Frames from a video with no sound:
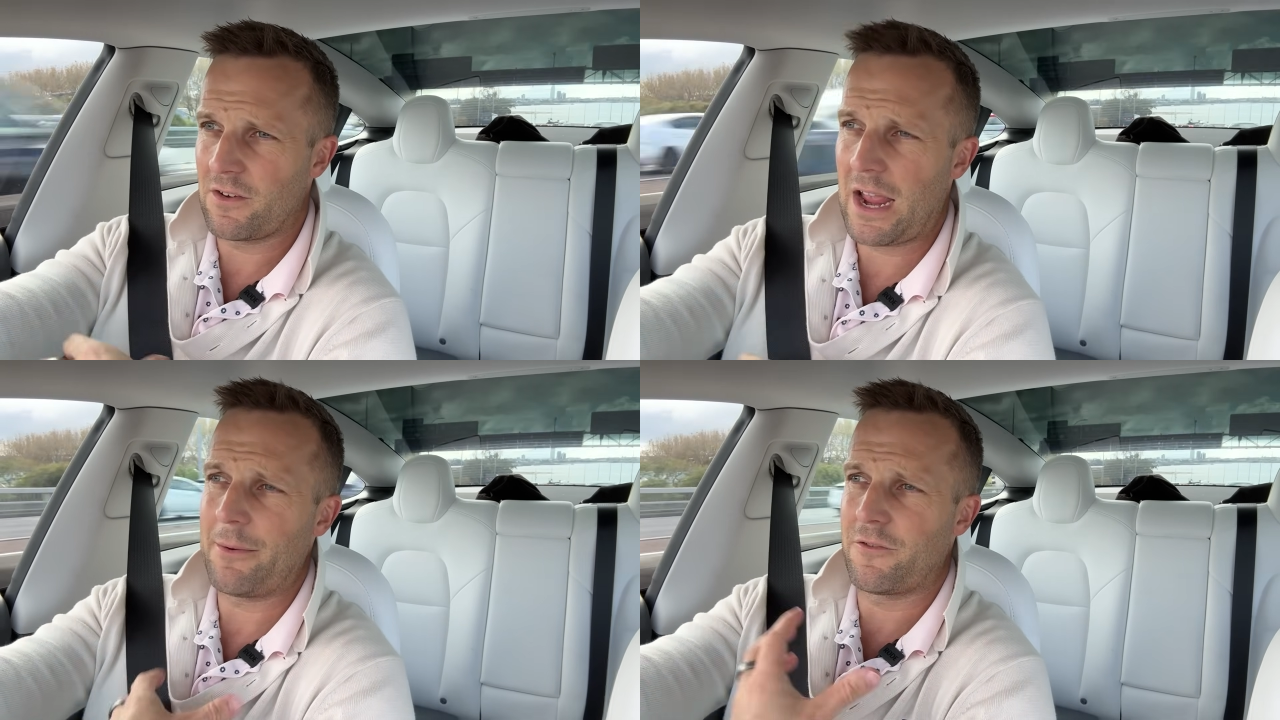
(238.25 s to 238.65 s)

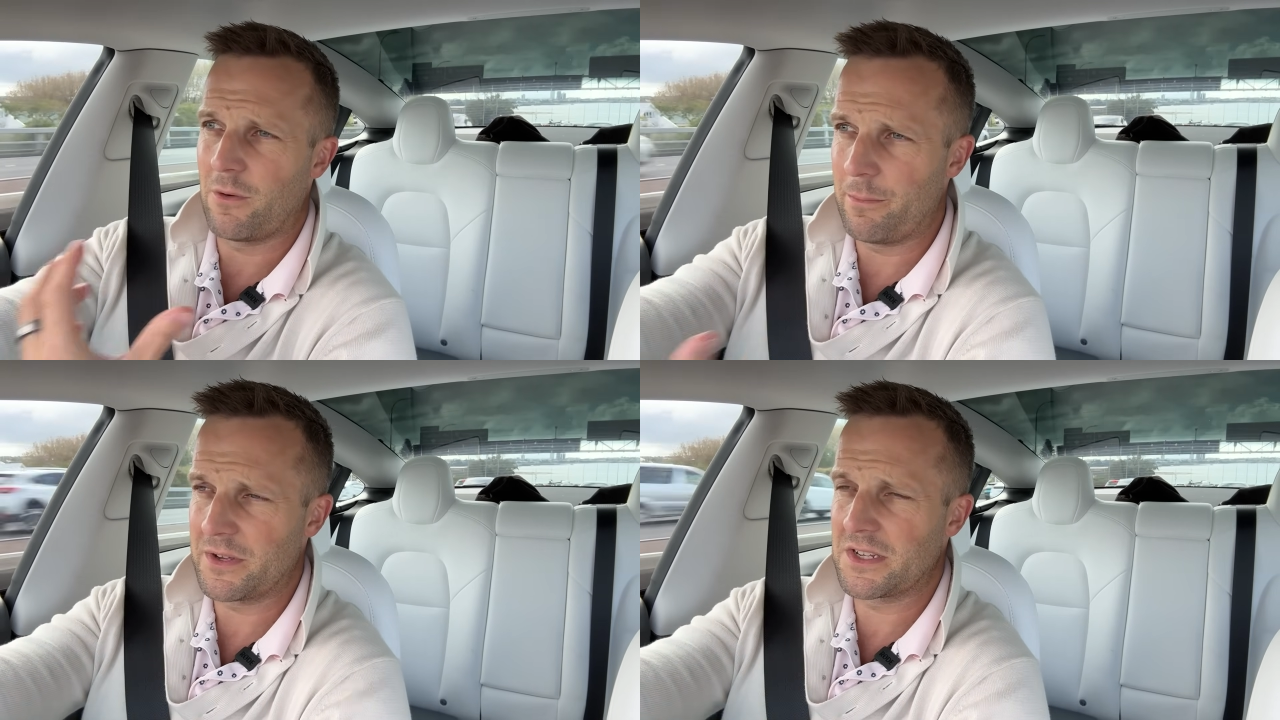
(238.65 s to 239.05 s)
coming from
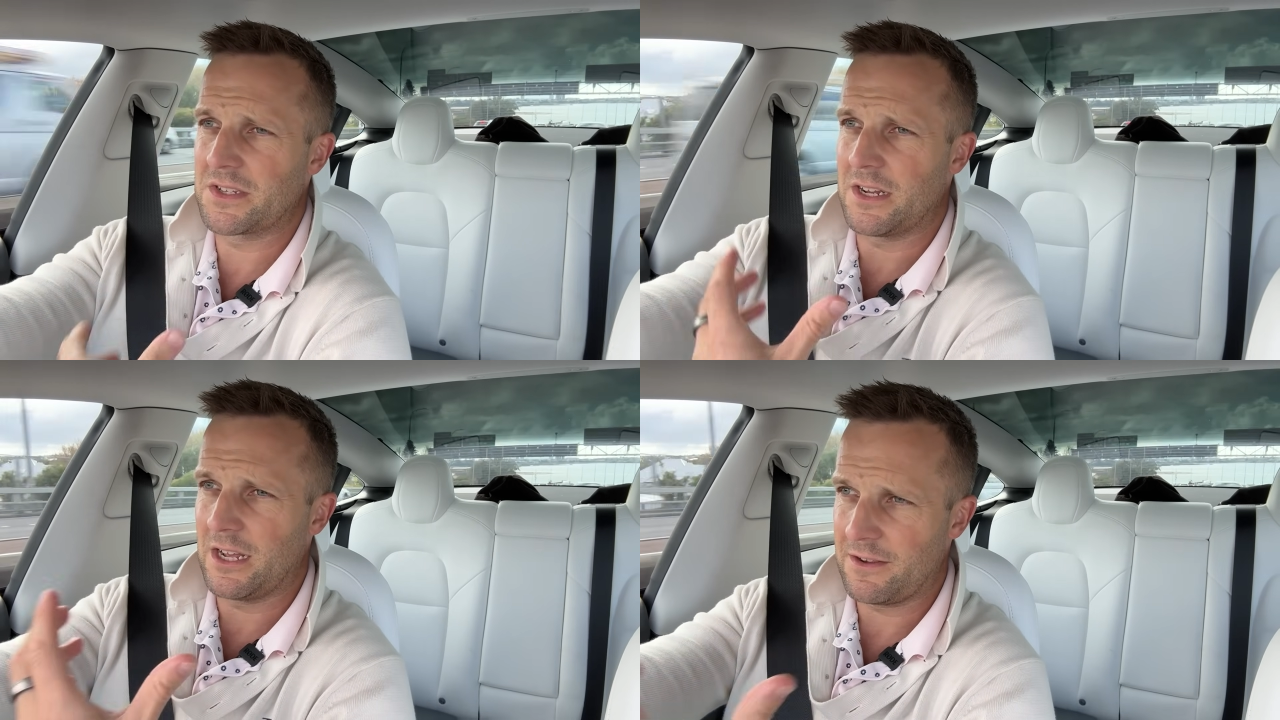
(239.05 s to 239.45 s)
a business
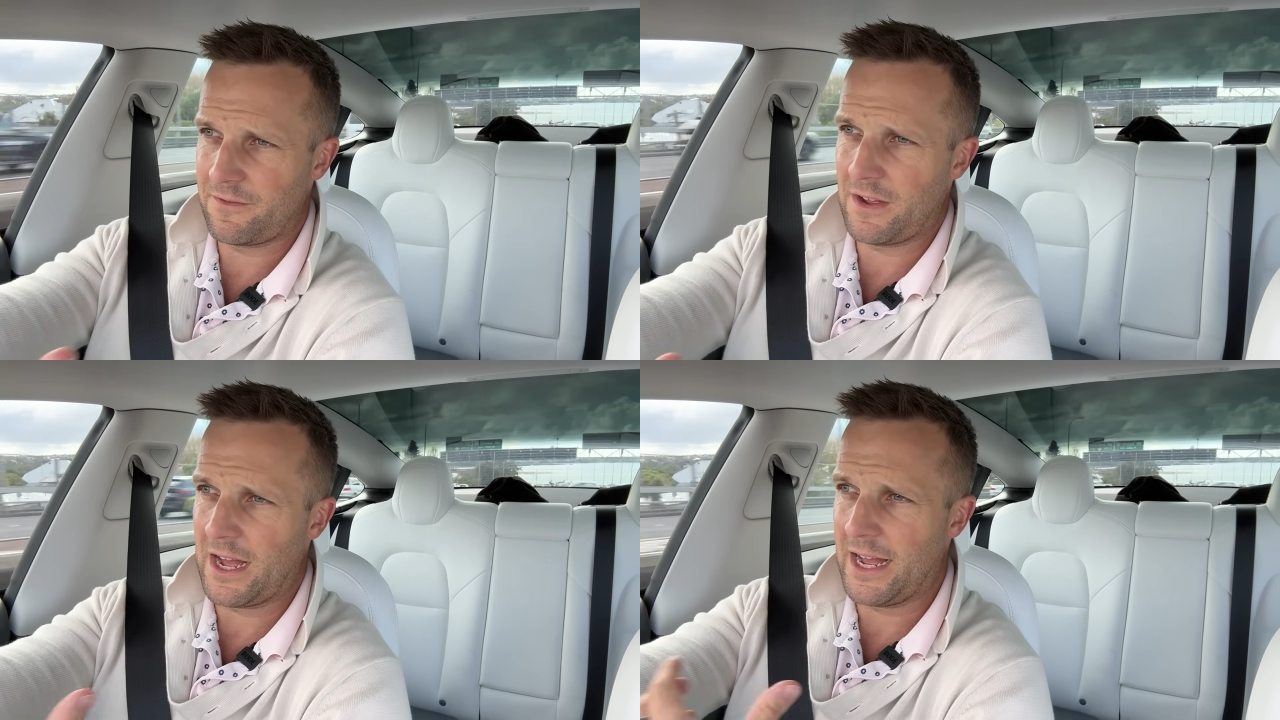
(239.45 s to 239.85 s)
and a
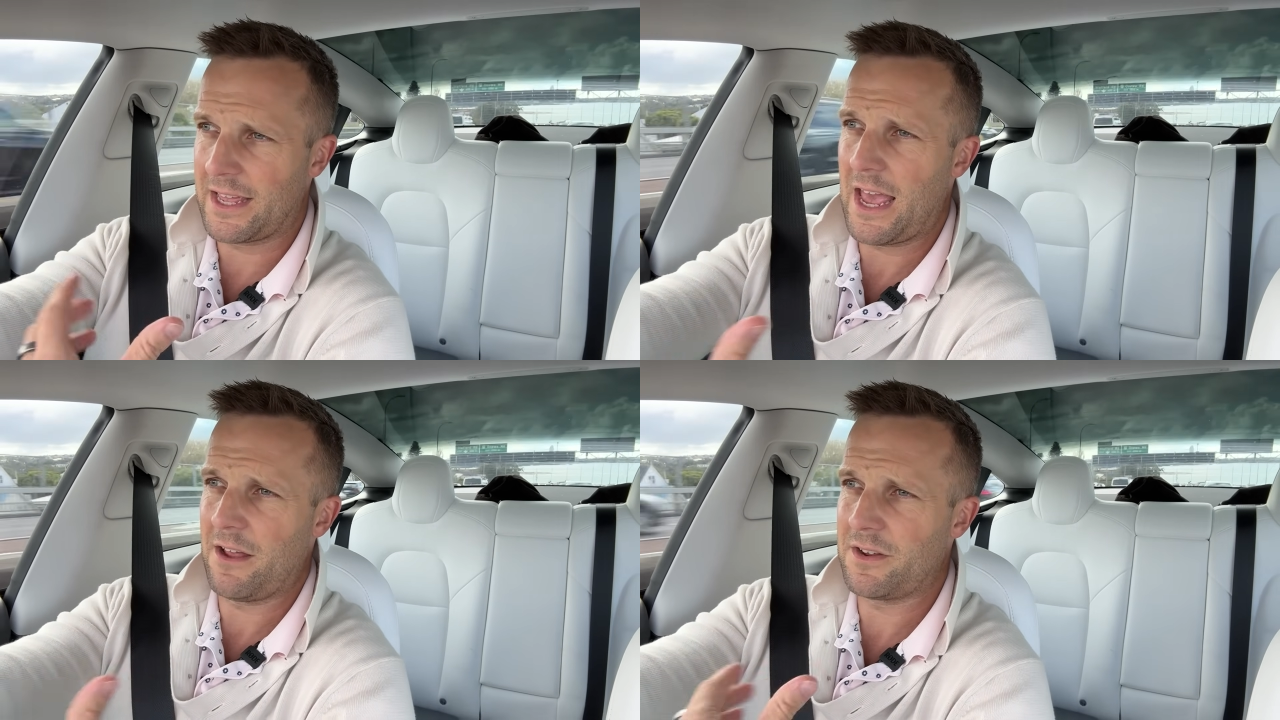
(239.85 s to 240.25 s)

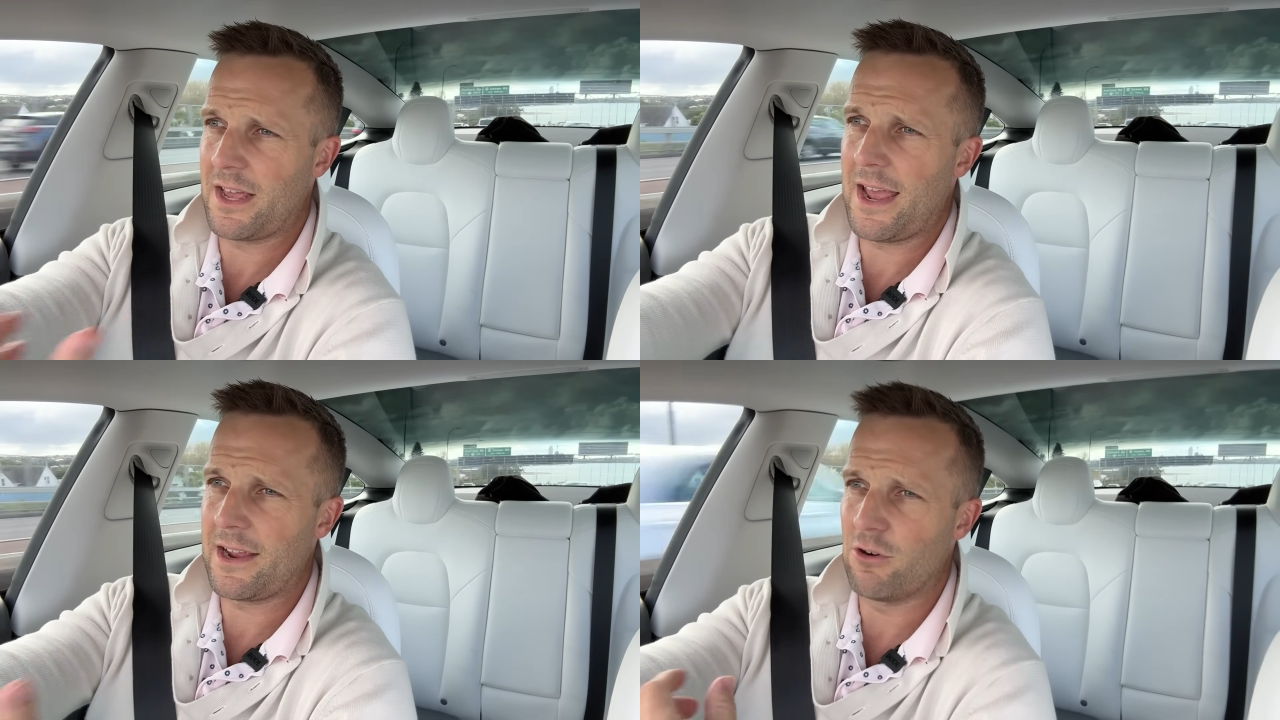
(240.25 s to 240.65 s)
accounting
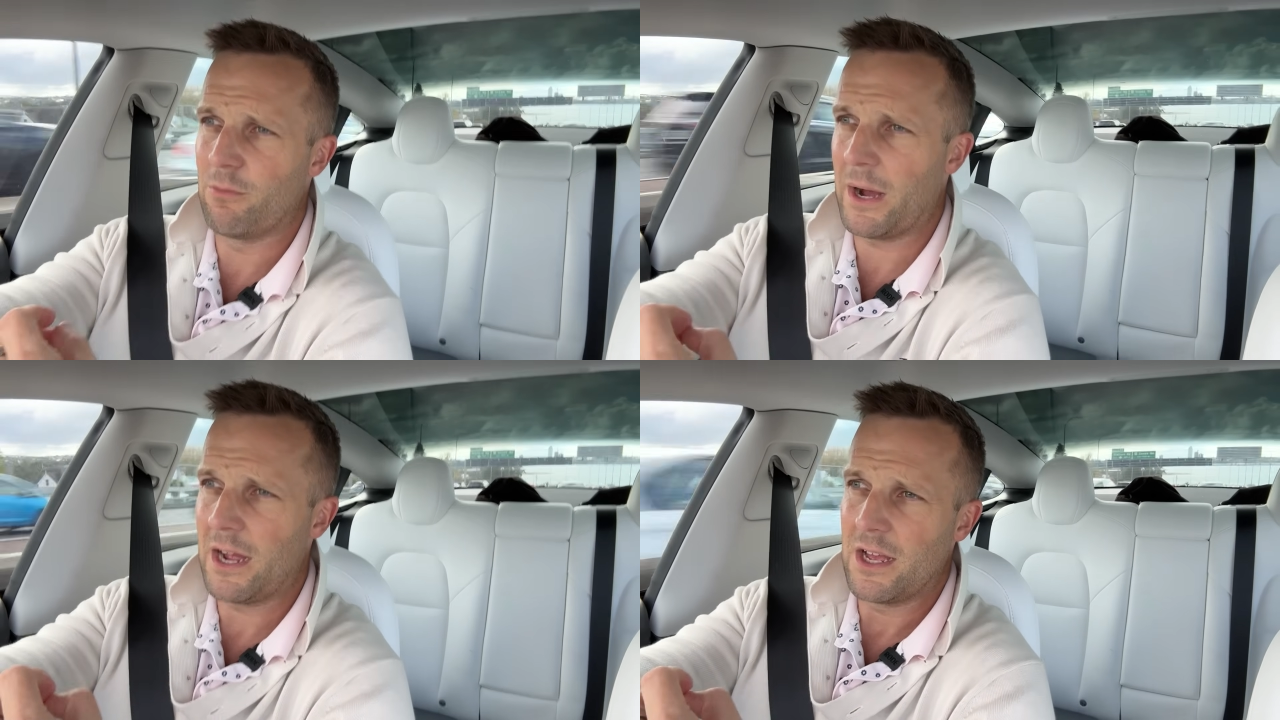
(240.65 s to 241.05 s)
angle,
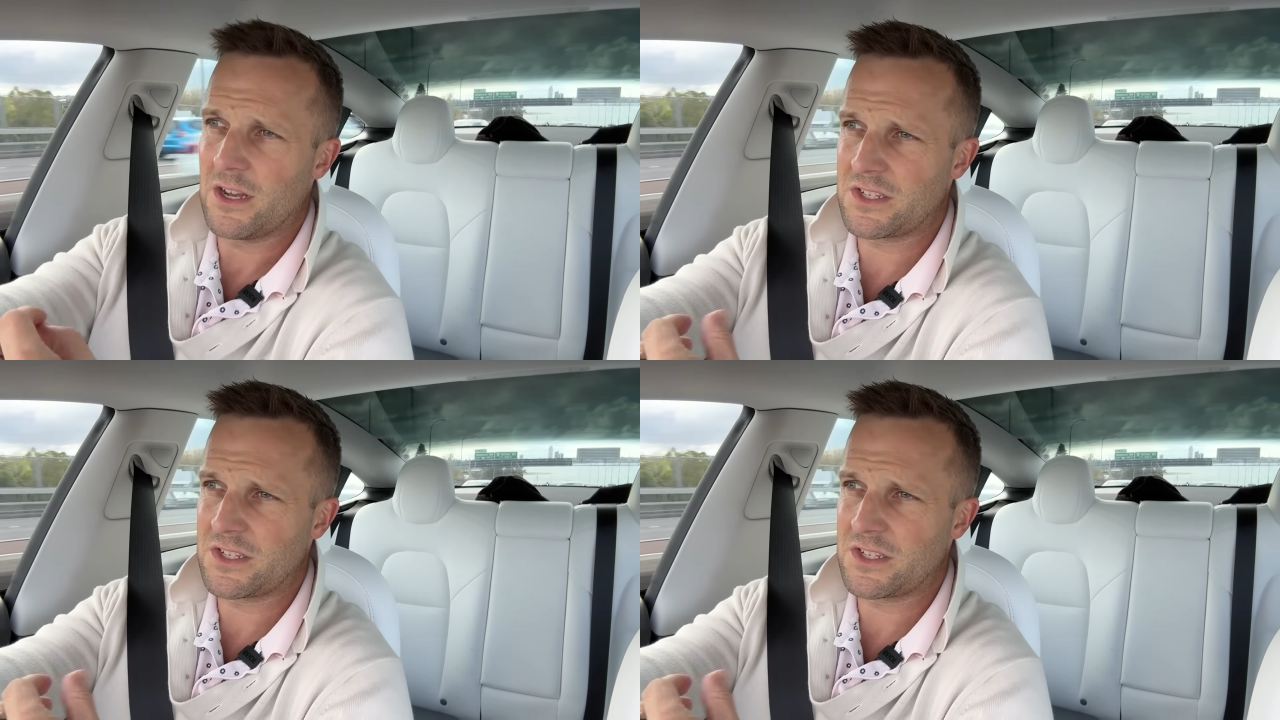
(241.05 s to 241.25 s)
but I